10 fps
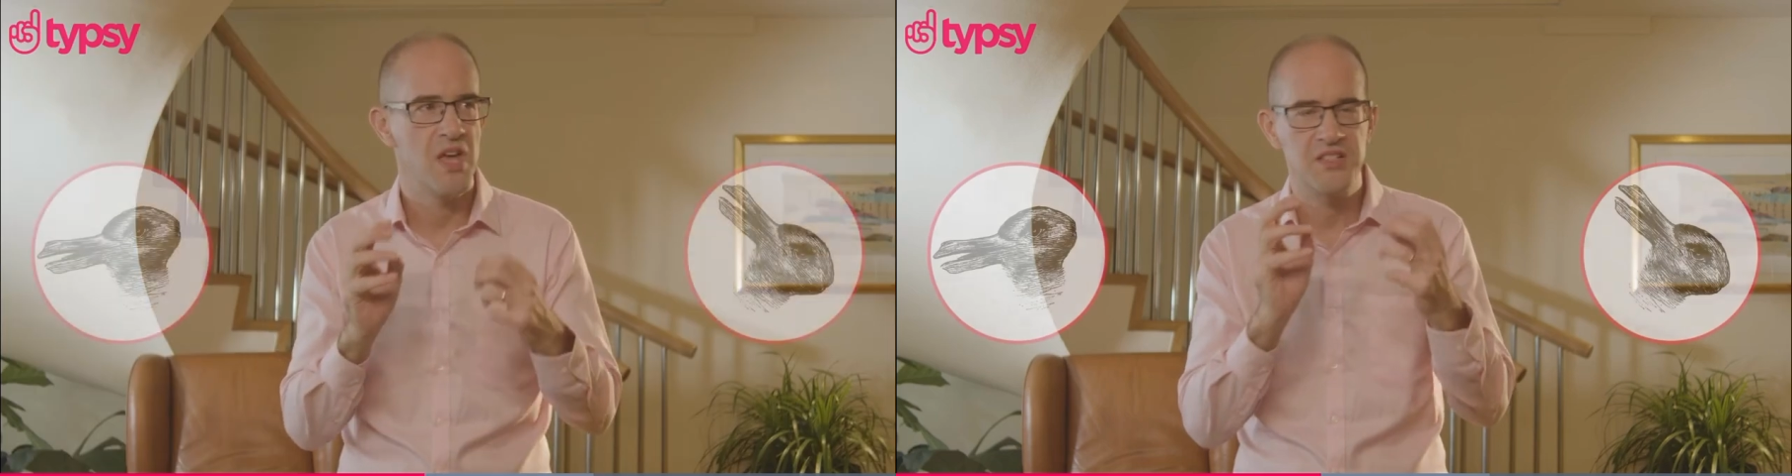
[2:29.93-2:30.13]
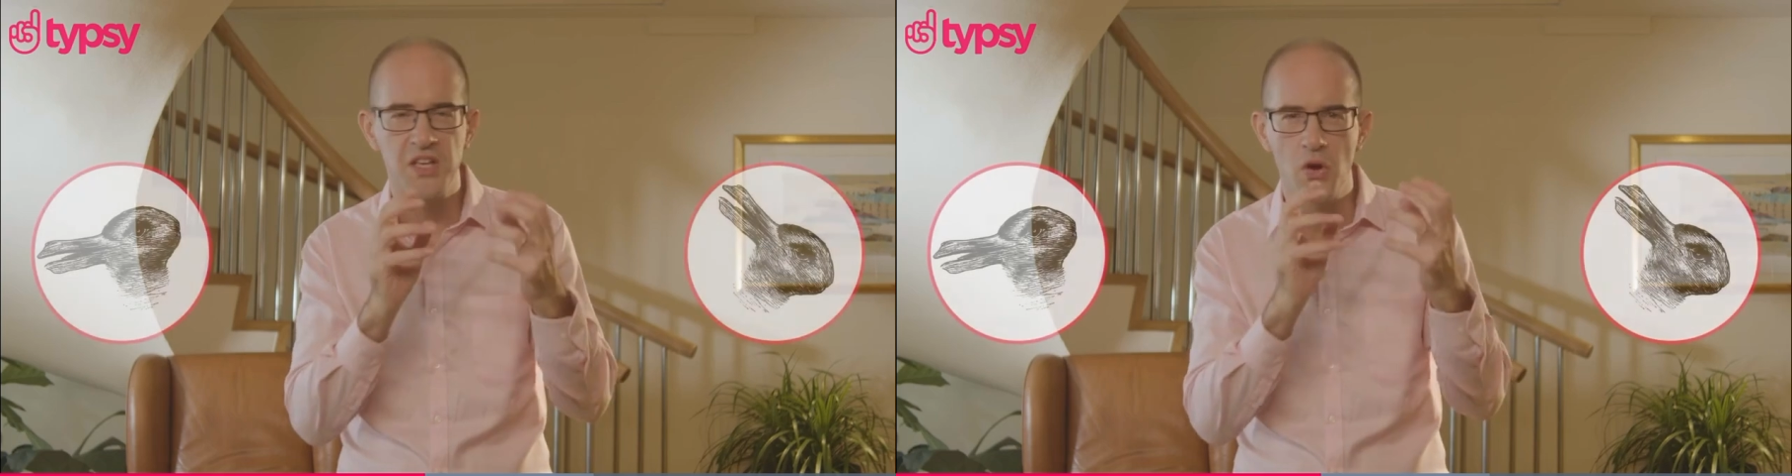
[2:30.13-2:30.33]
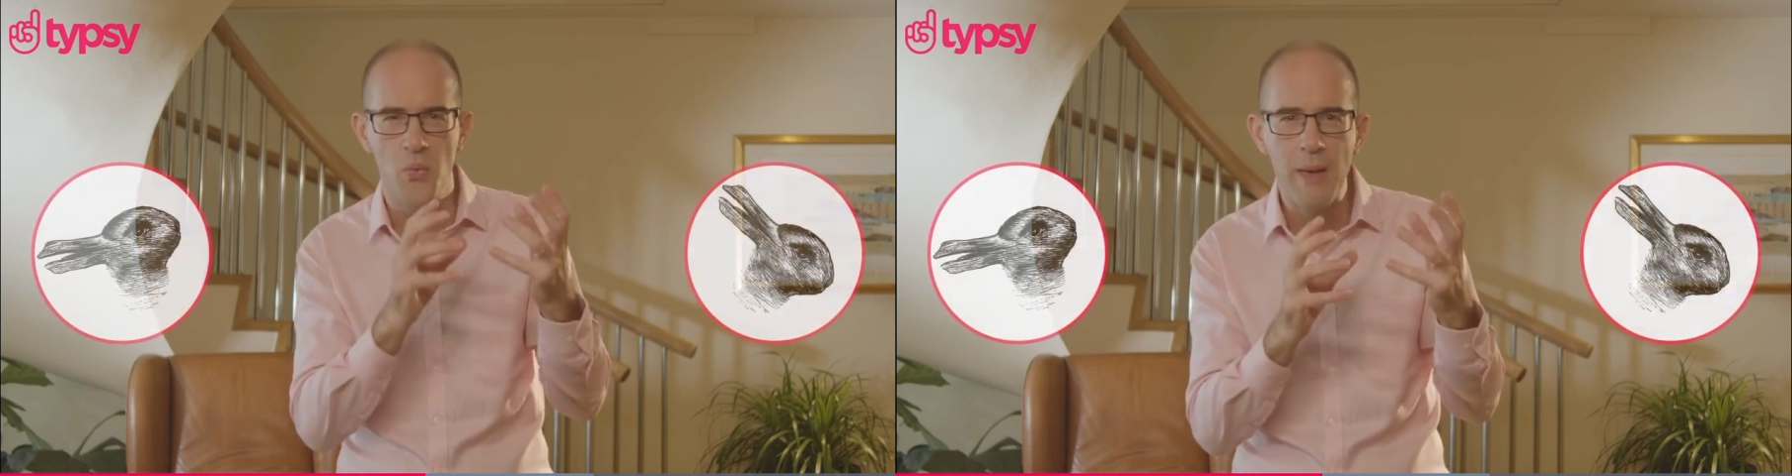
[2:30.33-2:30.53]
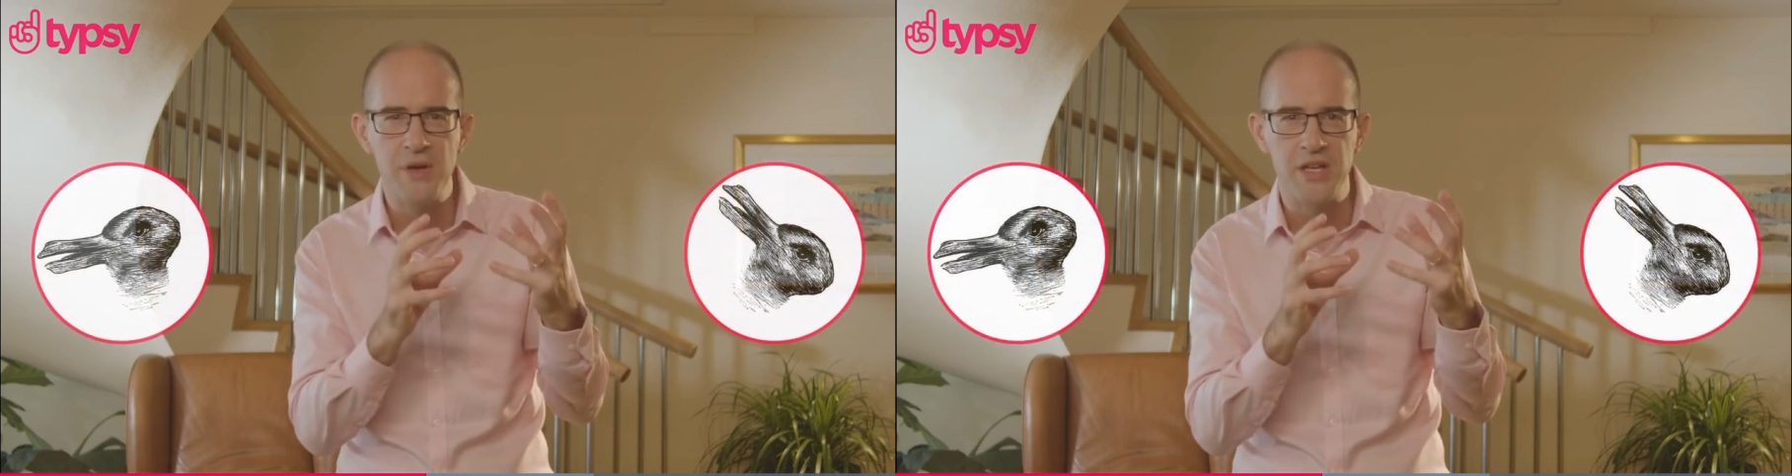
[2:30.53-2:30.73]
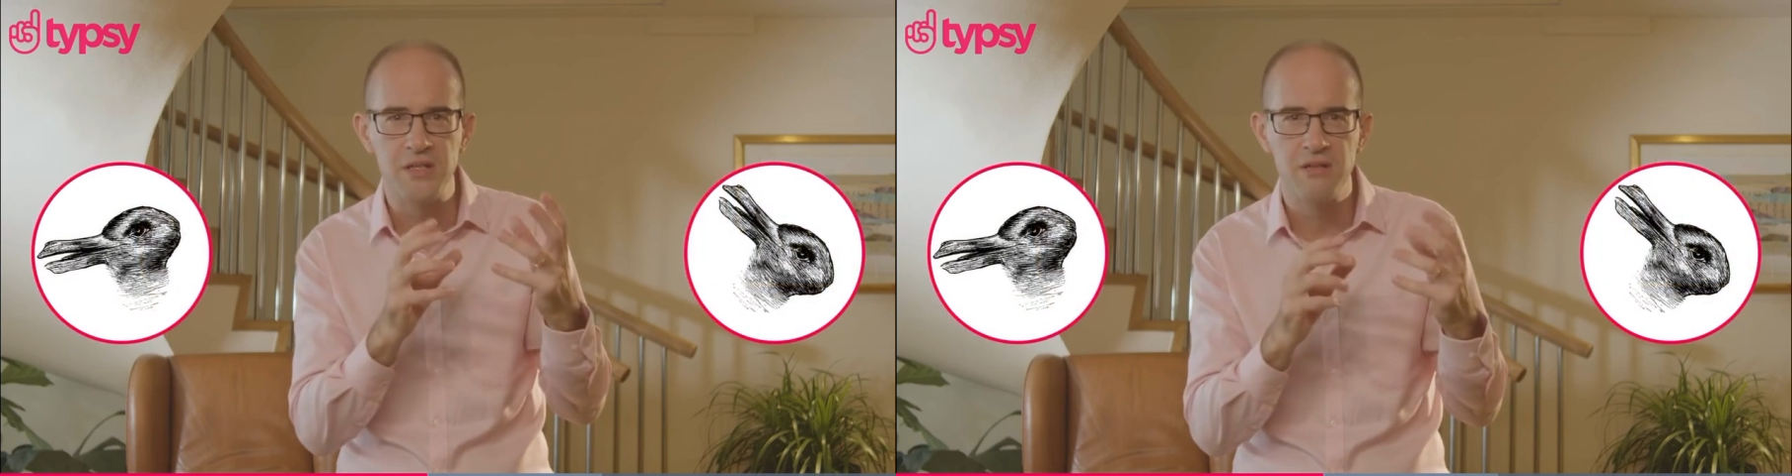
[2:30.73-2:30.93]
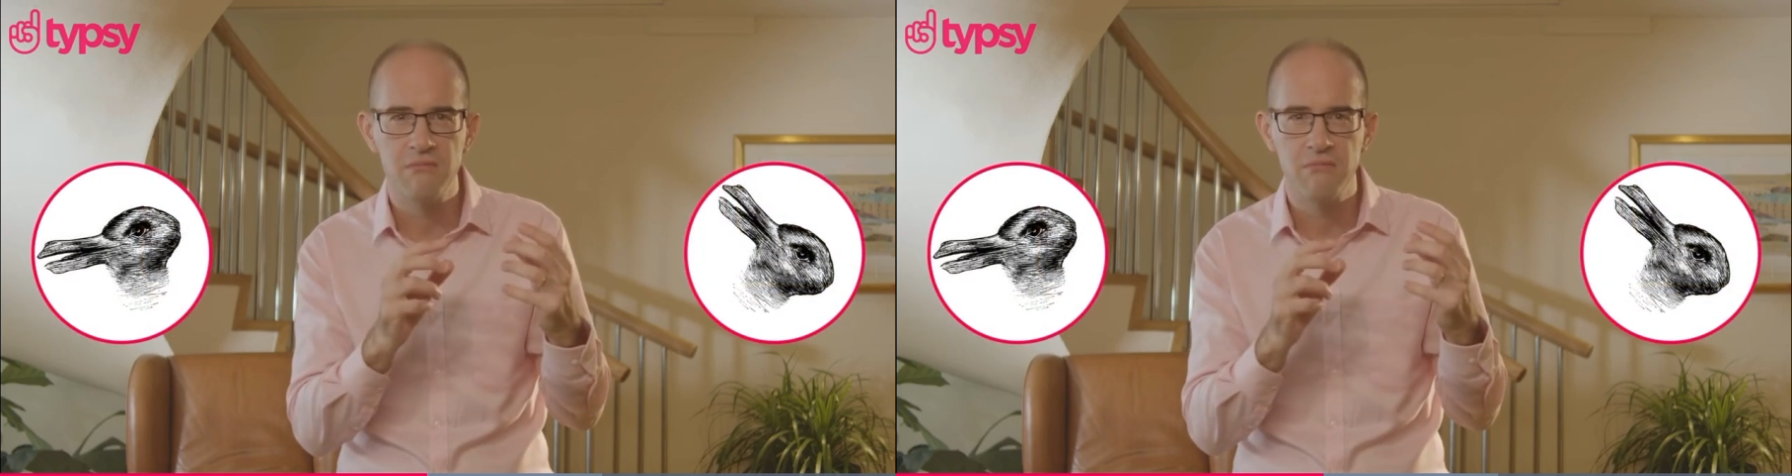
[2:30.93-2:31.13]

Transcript: Is it a rabbit?